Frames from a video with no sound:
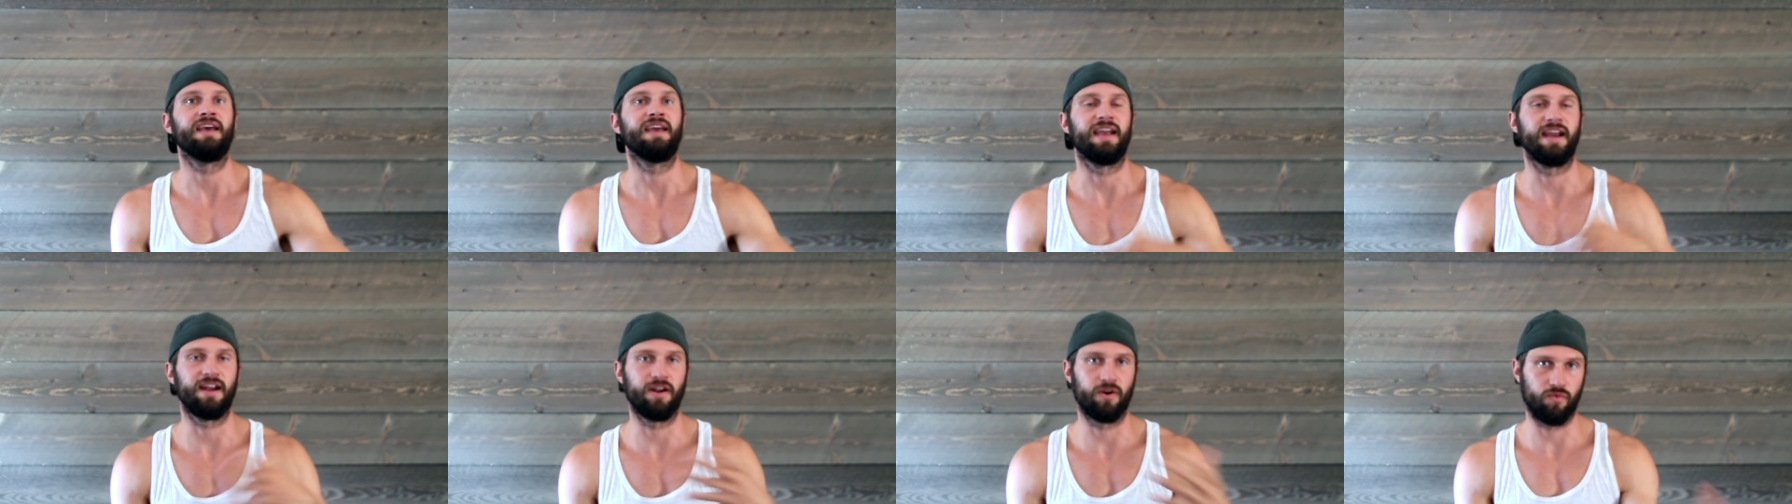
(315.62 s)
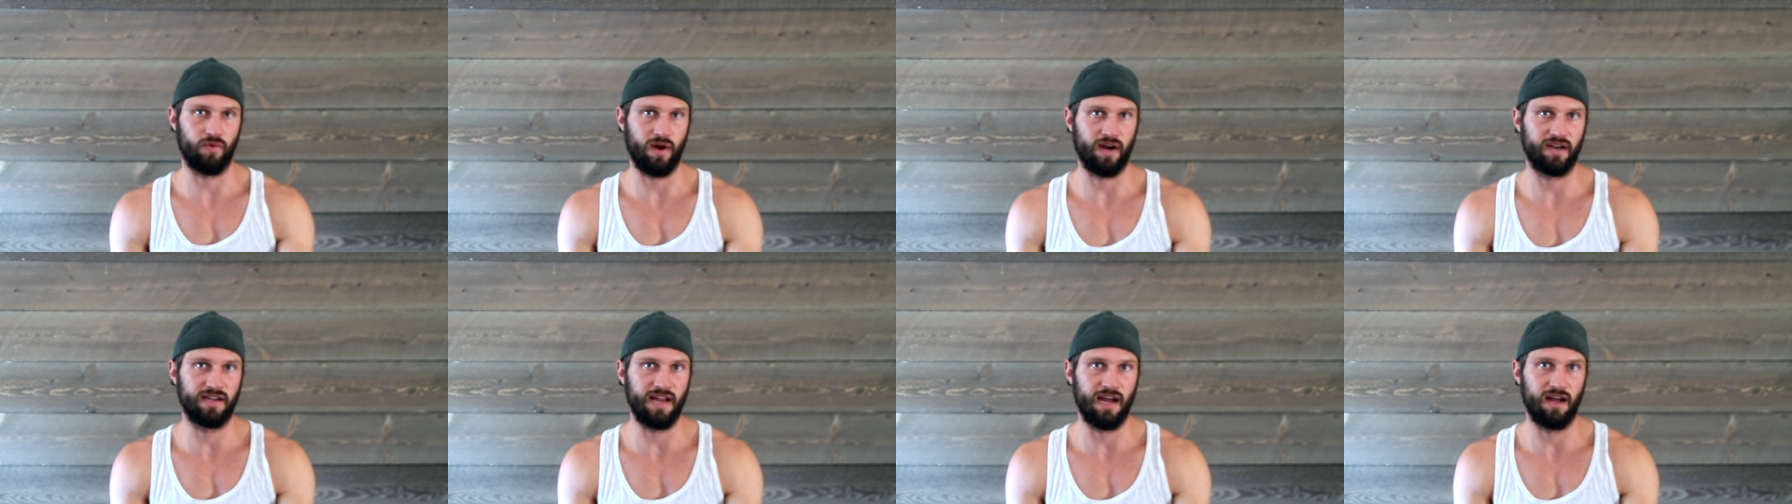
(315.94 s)
in
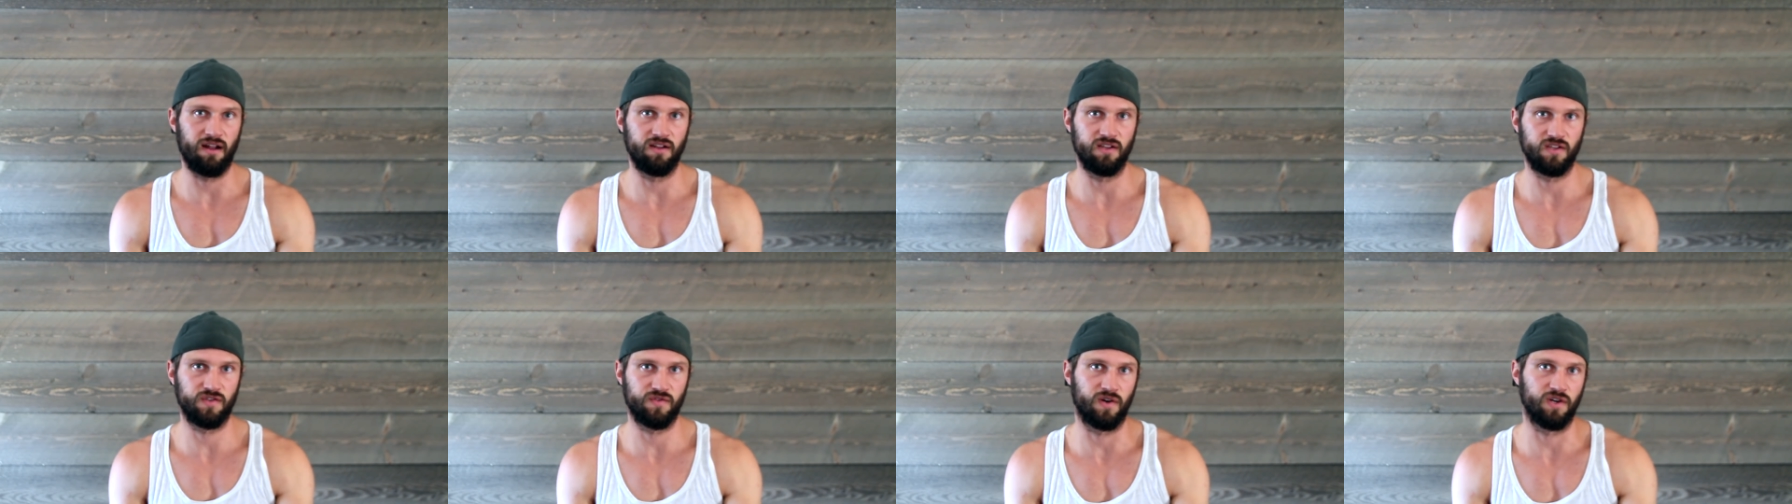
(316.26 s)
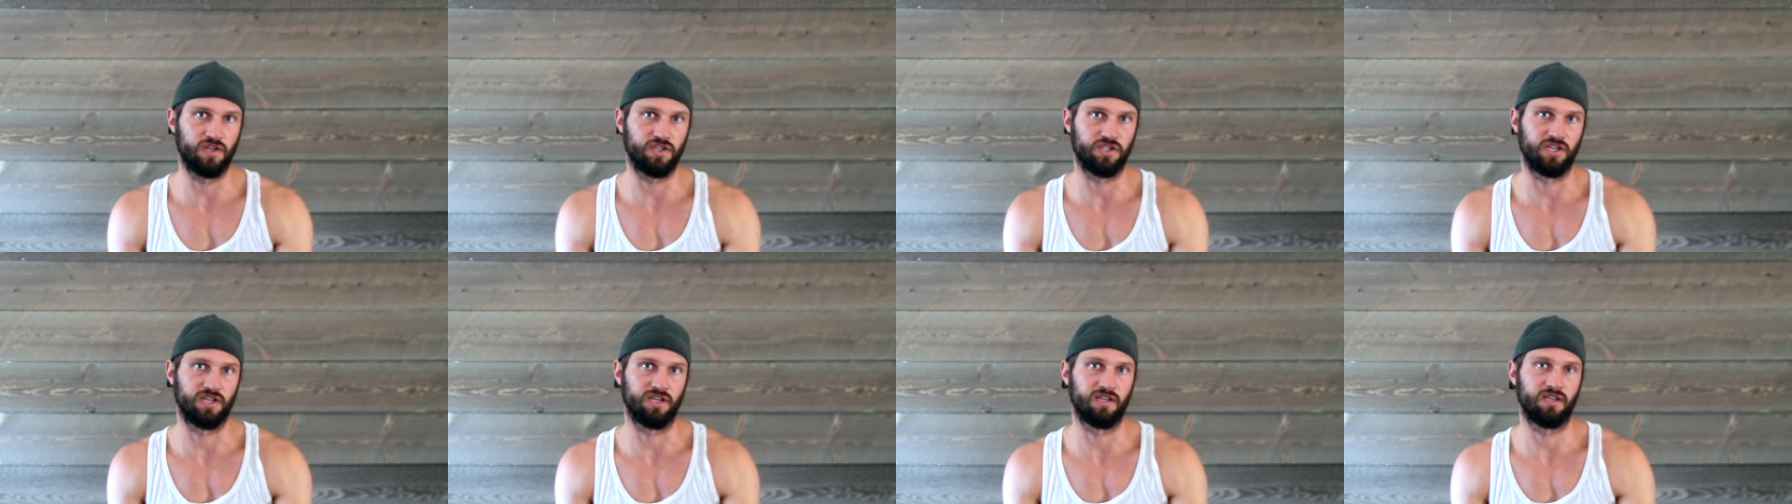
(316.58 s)
erectile
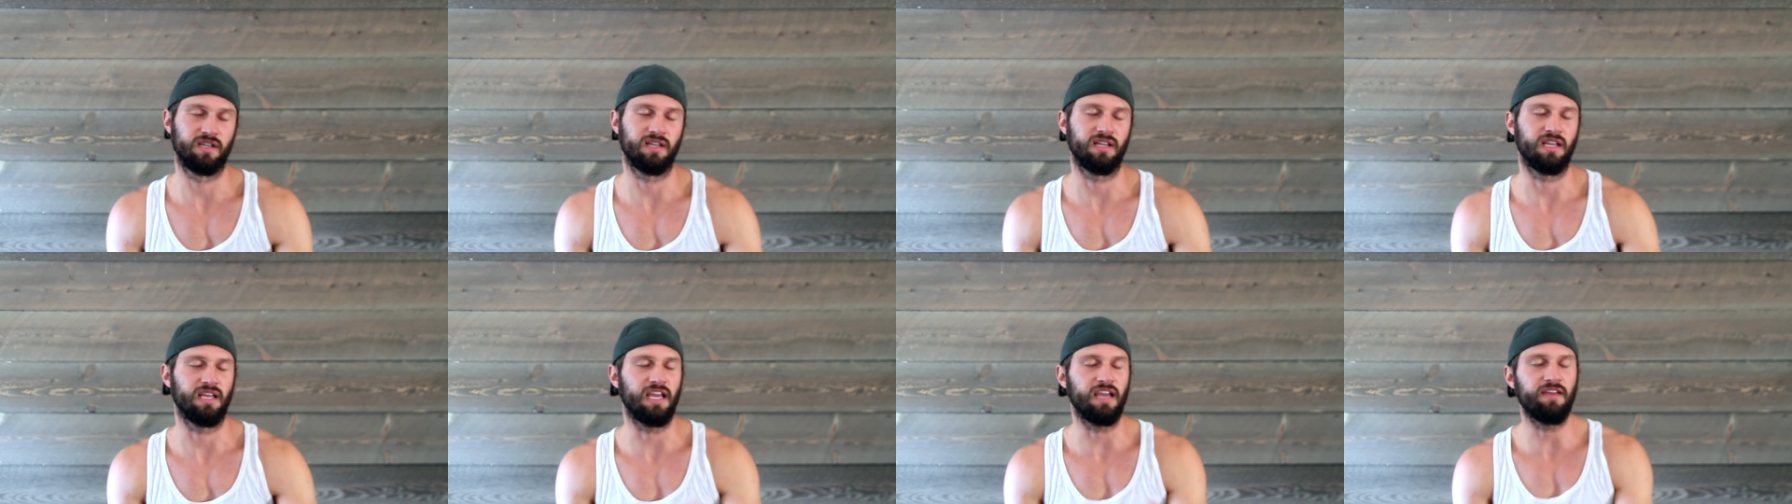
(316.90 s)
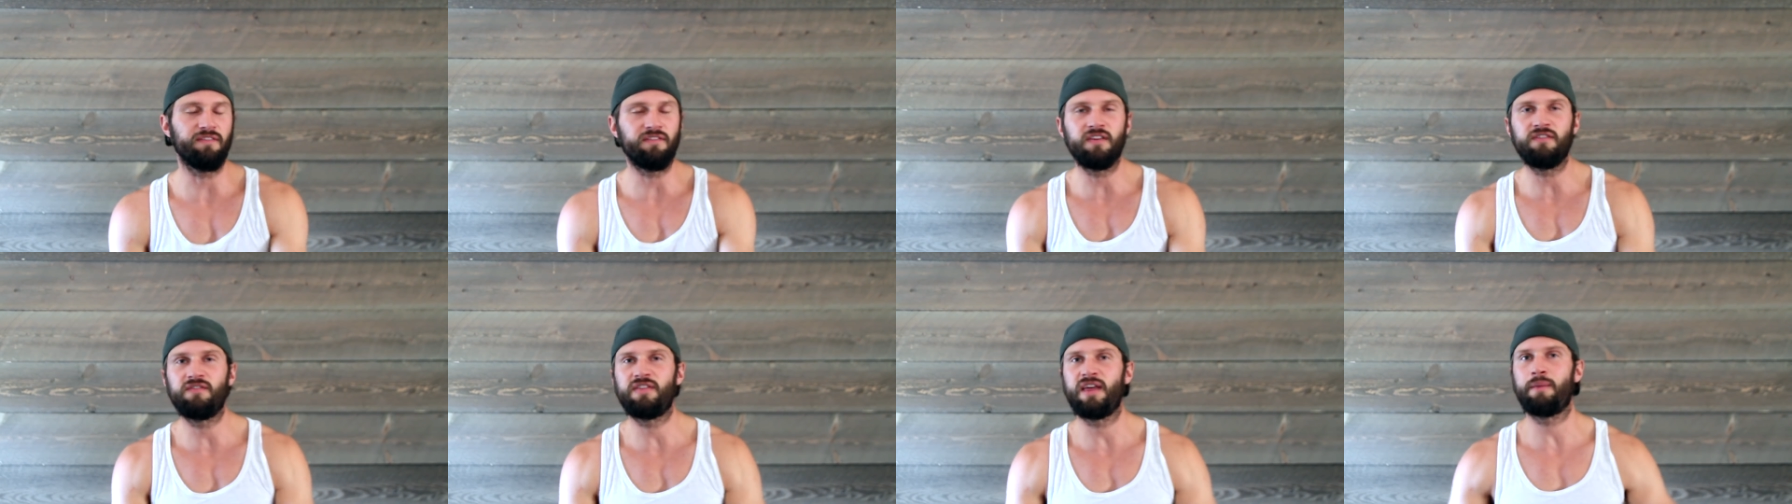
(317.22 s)
dysfunction.
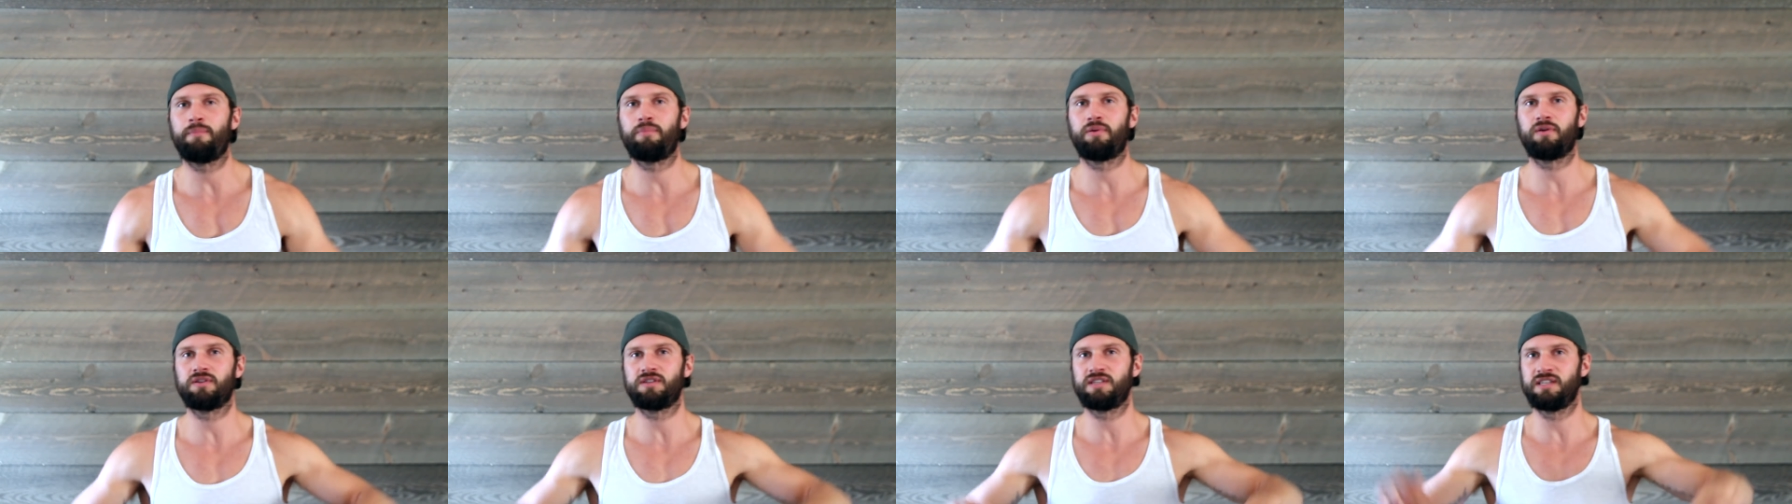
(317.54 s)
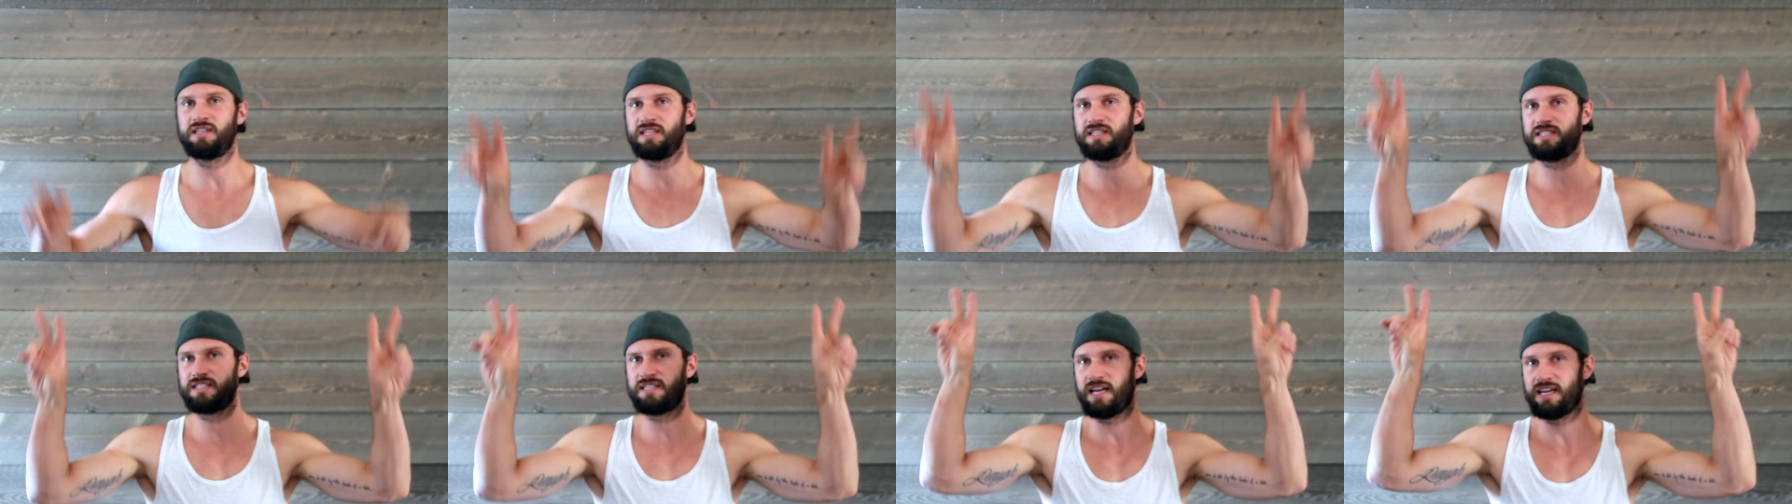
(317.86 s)
Even if that
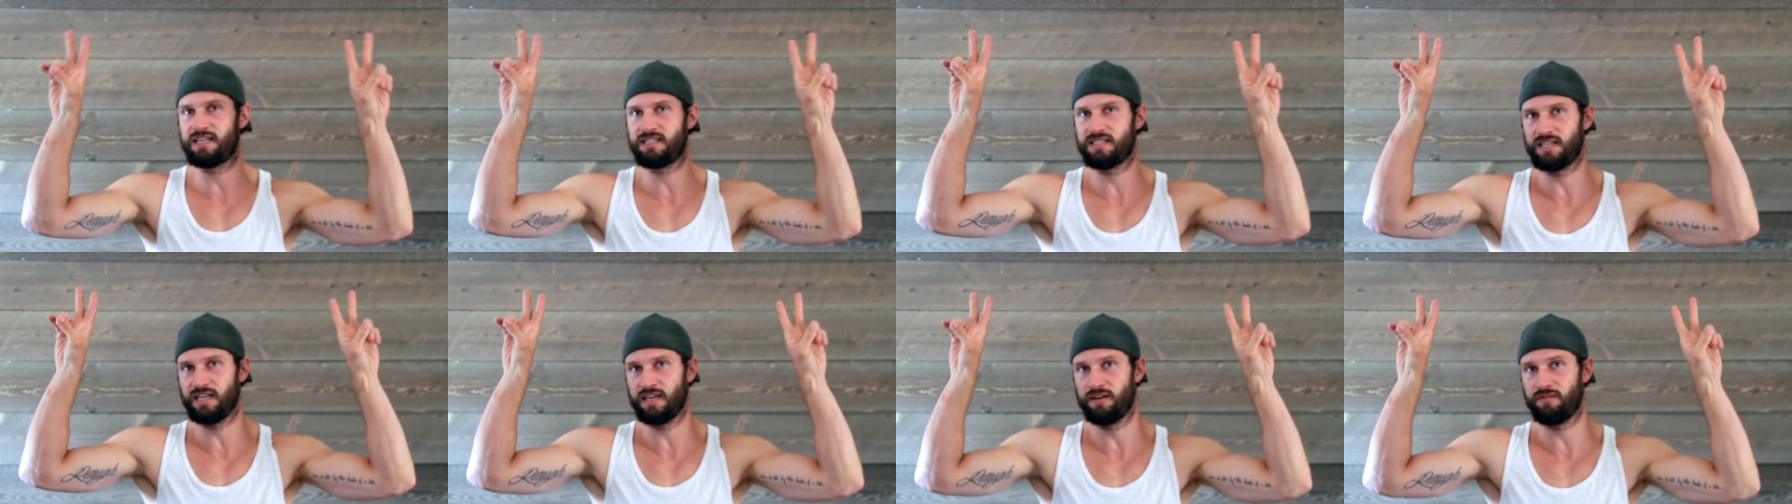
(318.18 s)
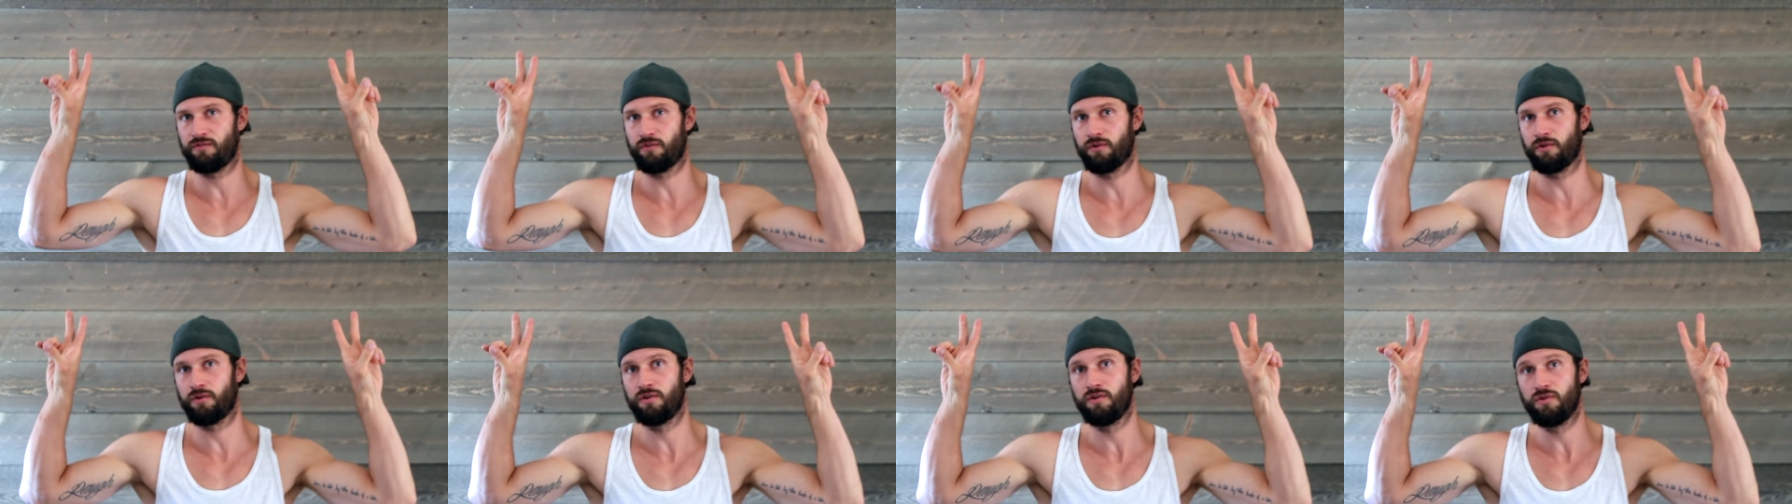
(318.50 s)
person is testing
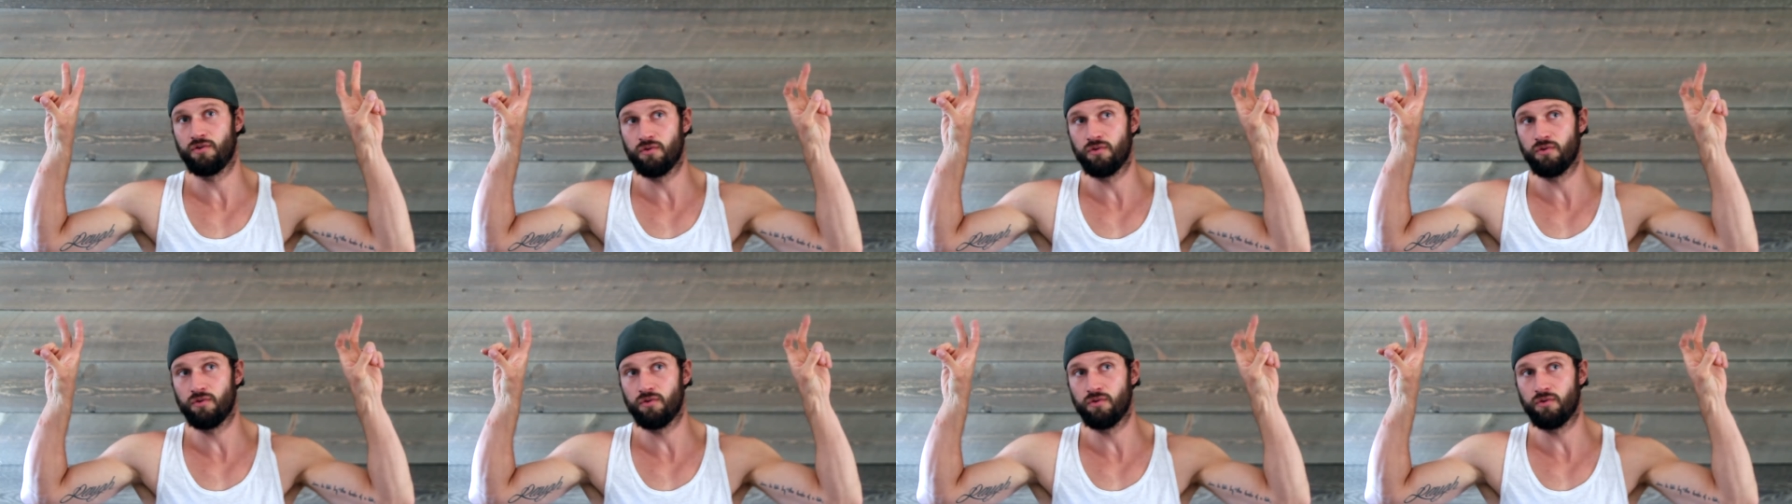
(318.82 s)
for